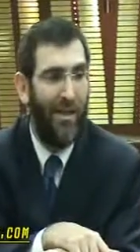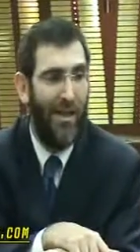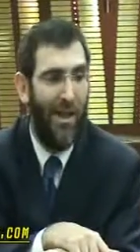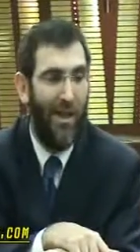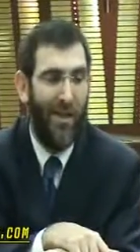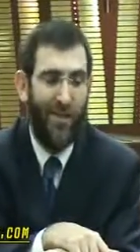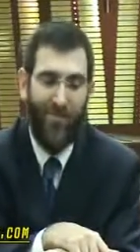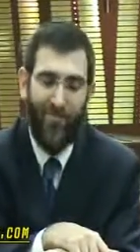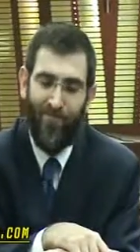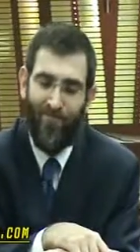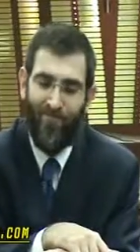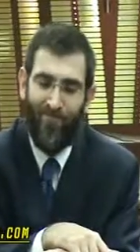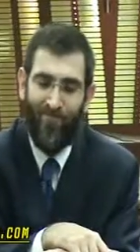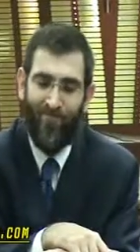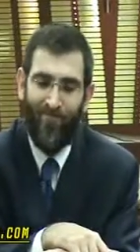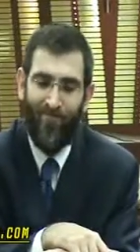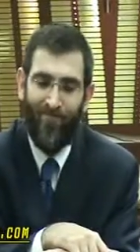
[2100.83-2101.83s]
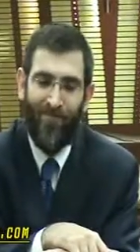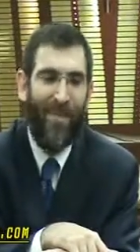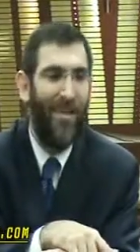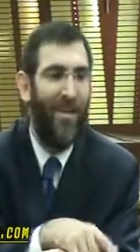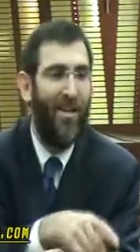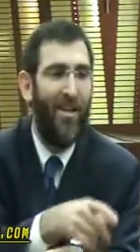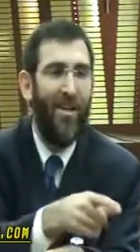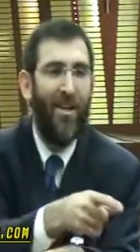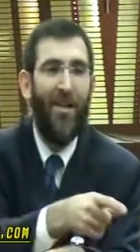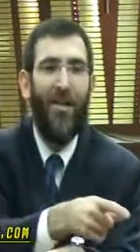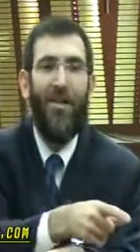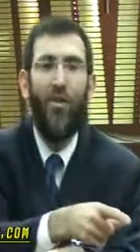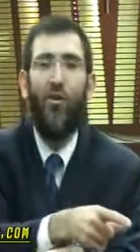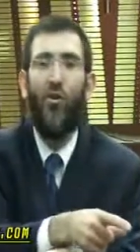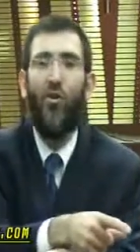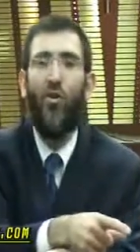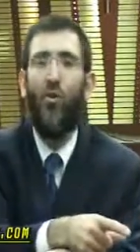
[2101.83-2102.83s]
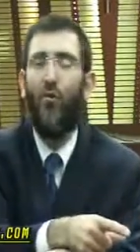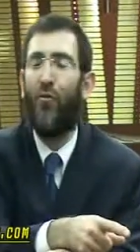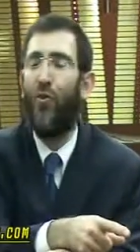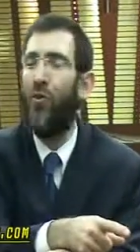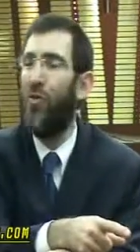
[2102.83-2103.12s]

and saying, You go